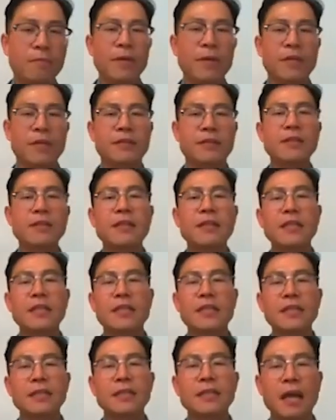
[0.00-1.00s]
But since I
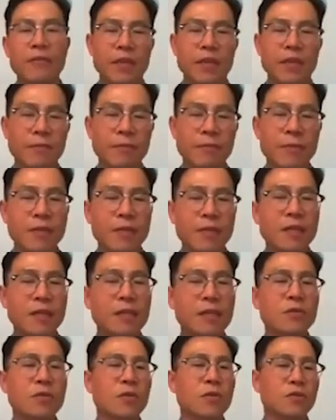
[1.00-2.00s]
didn't have any
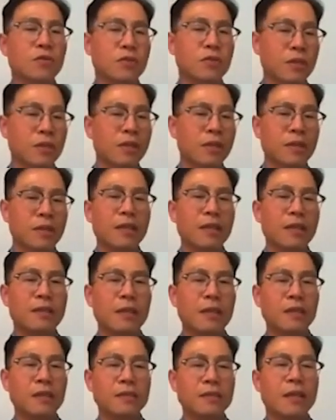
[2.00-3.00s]
money, no skill,
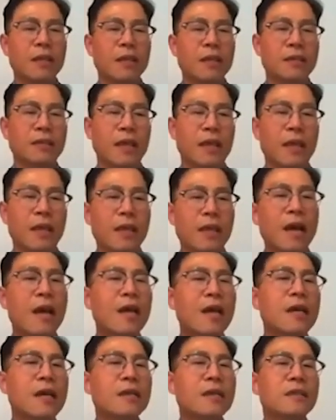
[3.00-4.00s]
nothing, can
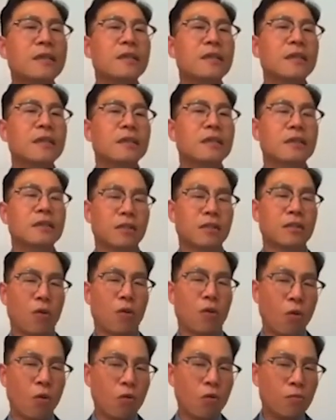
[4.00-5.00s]
I
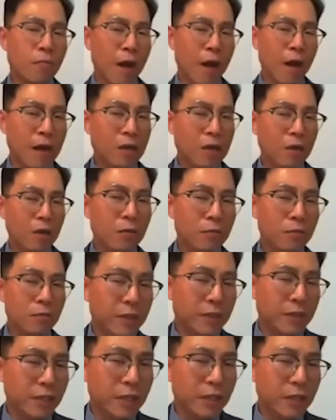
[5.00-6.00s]
own my own
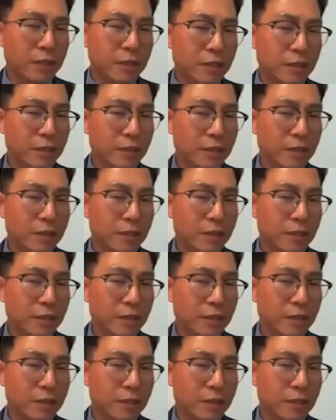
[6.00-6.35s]
business?